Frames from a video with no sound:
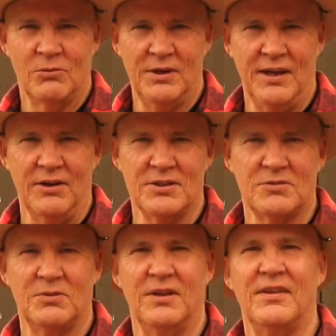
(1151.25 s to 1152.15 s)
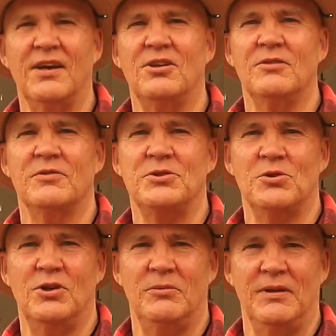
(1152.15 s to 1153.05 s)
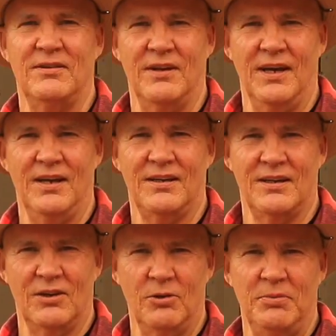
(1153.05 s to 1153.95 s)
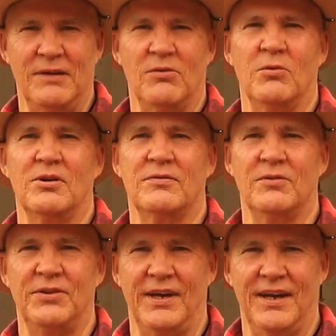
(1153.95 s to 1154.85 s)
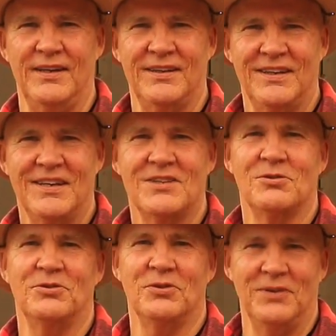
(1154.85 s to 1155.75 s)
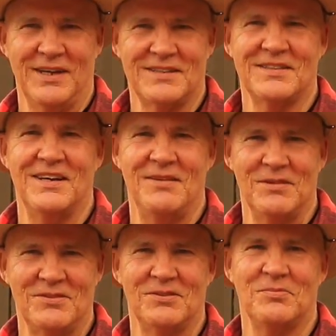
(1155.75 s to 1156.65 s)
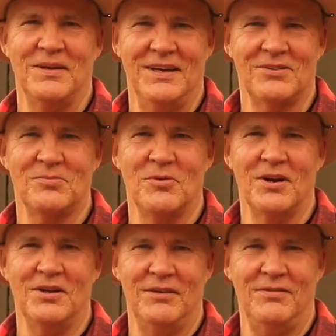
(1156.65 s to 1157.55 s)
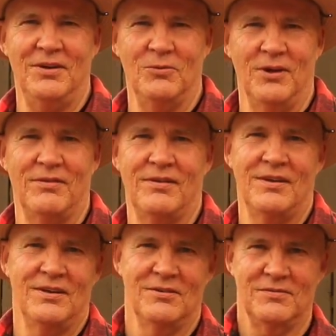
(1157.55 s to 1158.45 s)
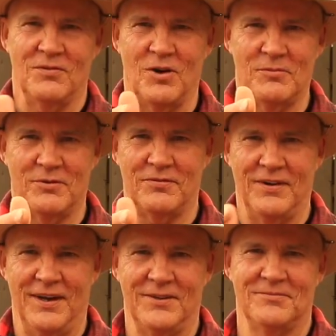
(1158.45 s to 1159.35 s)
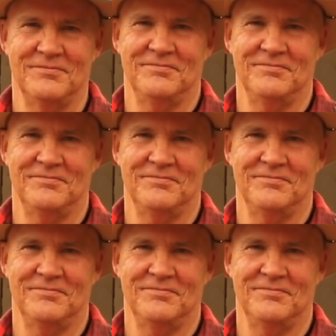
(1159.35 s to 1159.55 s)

Well, anyhow, I just want to thank you for joining me today, and I hope you have a wonderful day. So until next time, this is Plant Smart Living with Farmer Fred.